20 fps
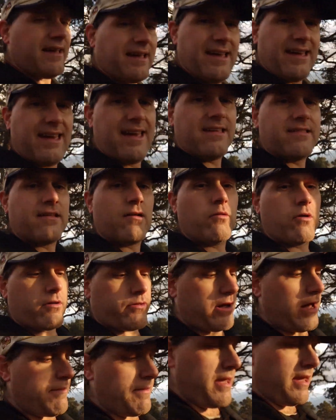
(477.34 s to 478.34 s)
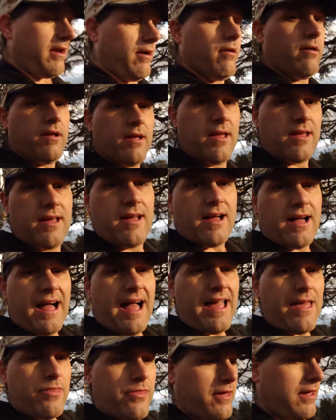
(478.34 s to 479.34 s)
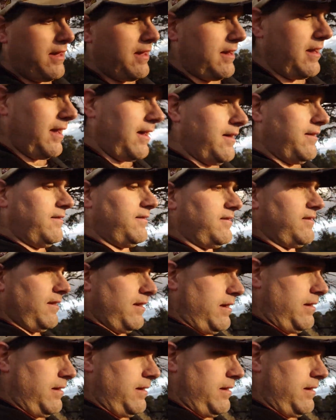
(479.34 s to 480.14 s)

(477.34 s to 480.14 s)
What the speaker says: is it worth coming here? I think it is.